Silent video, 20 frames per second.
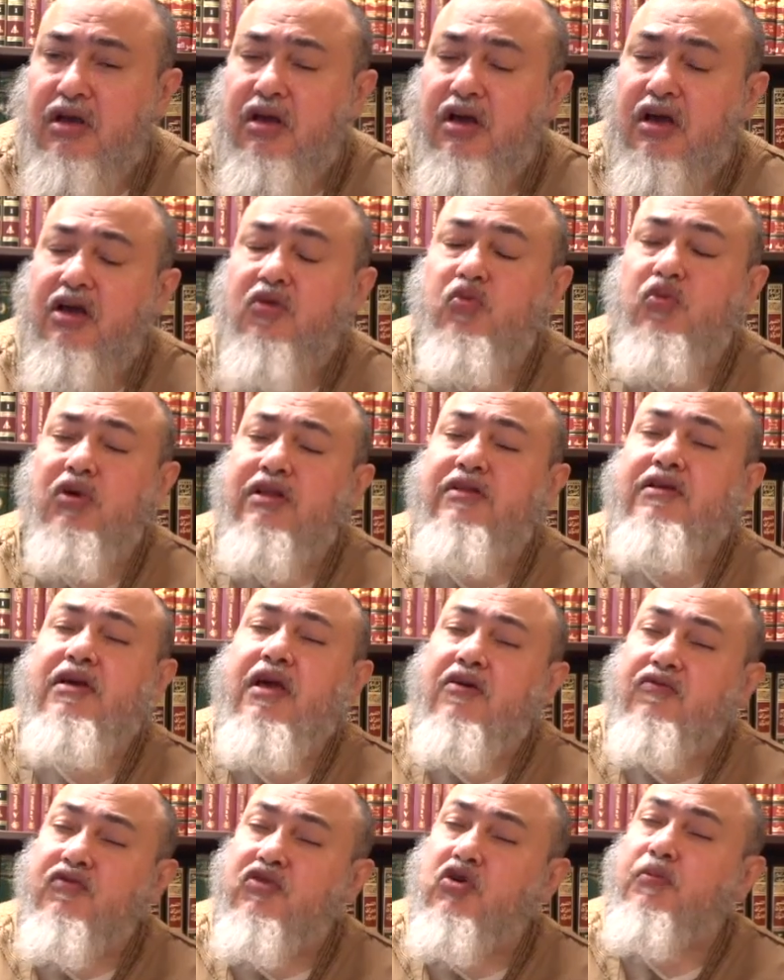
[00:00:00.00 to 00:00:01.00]
And when they
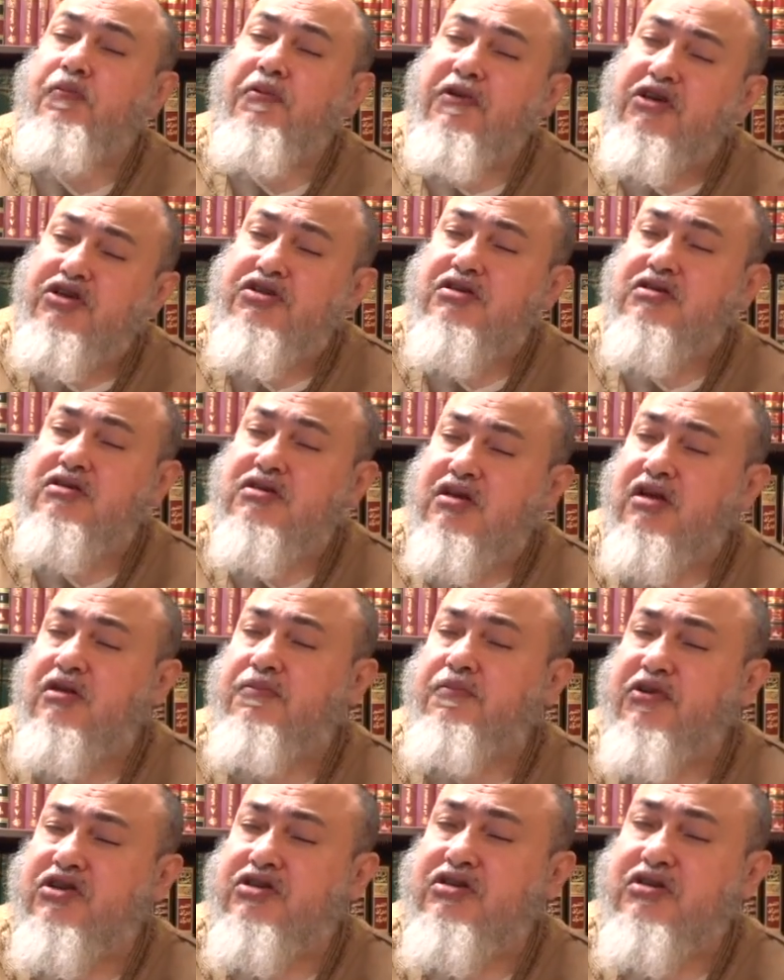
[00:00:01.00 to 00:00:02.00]
have no patience
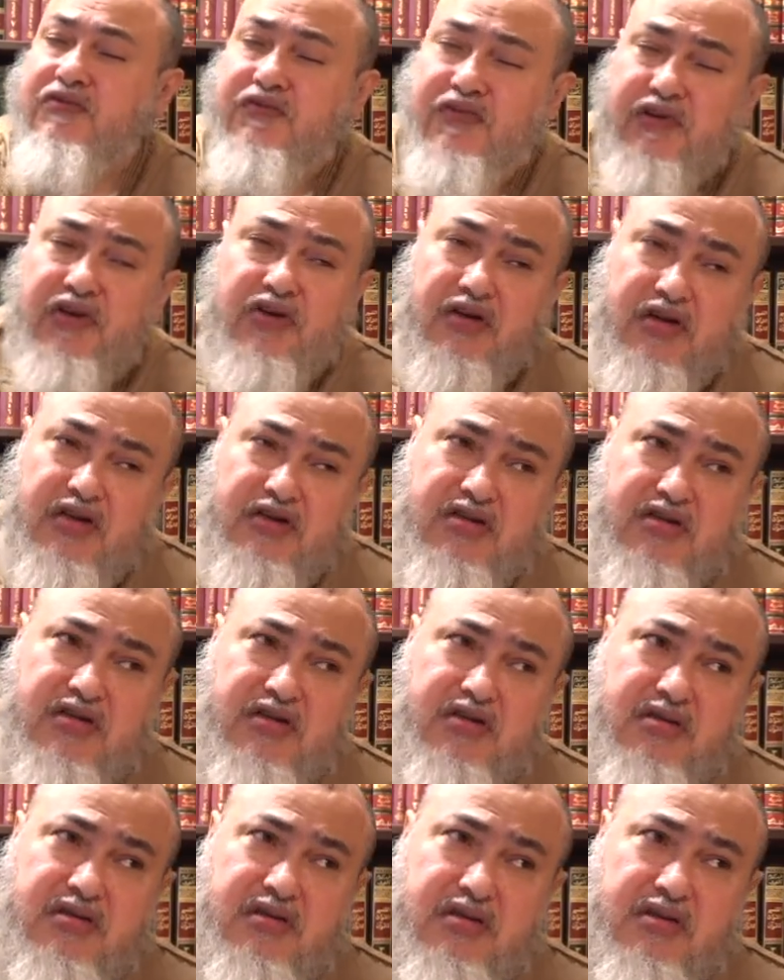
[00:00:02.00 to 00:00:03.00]
and
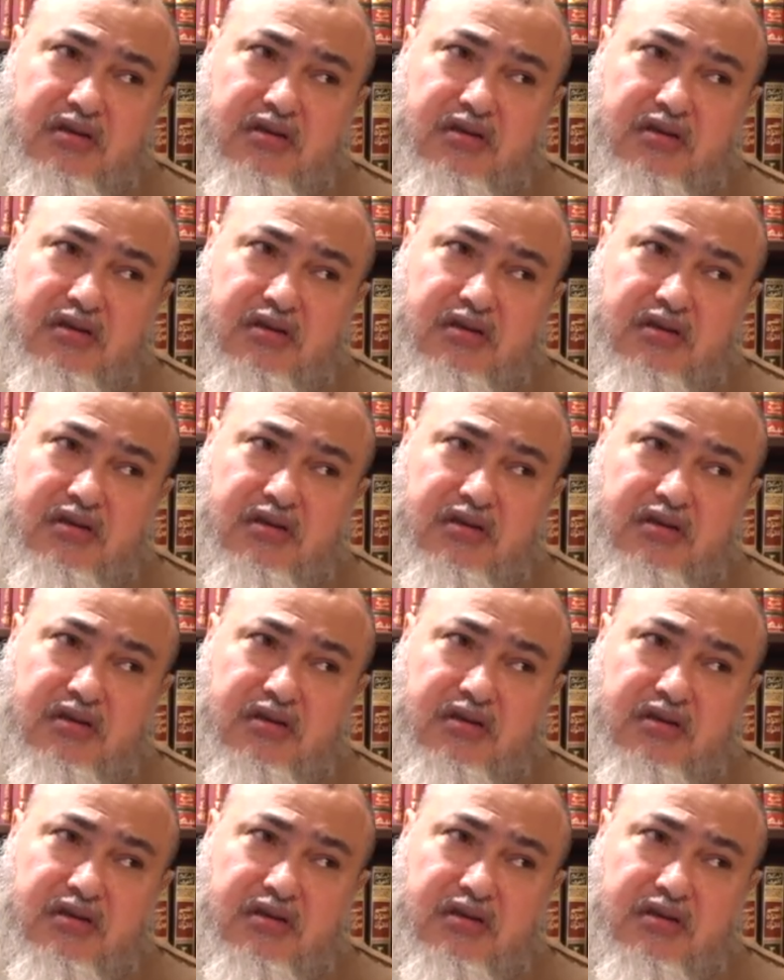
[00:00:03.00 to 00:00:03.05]
perseverance,